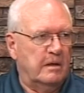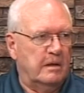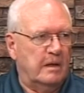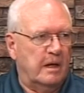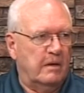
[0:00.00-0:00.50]

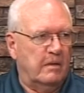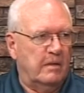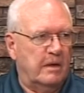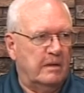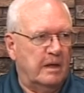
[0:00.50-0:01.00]
Now,
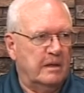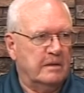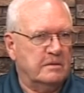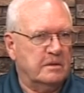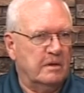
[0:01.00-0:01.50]
that
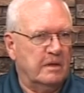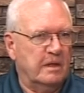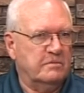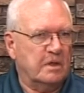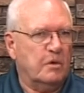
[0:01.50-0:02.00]
sort of
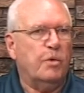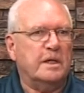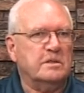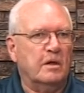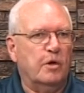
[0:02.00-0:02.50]
leaves the
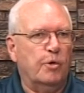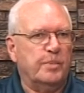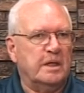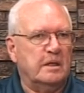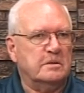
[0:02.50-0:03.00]
question
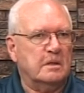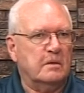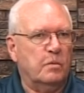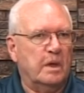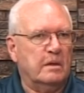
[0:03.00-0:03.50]
open as
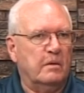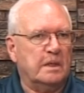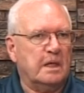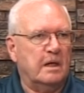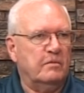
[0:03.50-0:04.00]
to
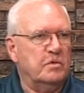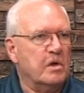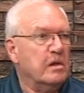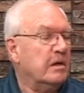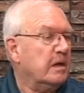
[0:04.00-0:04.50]
what kind of
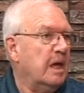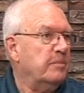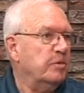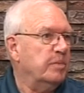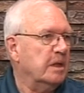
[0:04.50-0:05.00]
nuclear
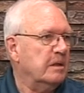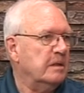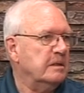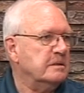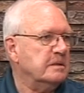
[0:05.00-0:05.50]

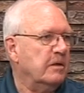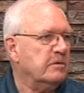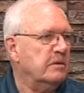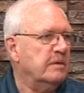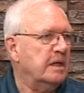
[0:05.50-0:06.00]
capability does
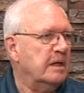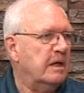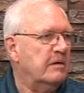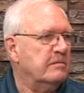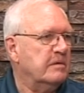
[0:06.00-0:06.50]
South Korea have?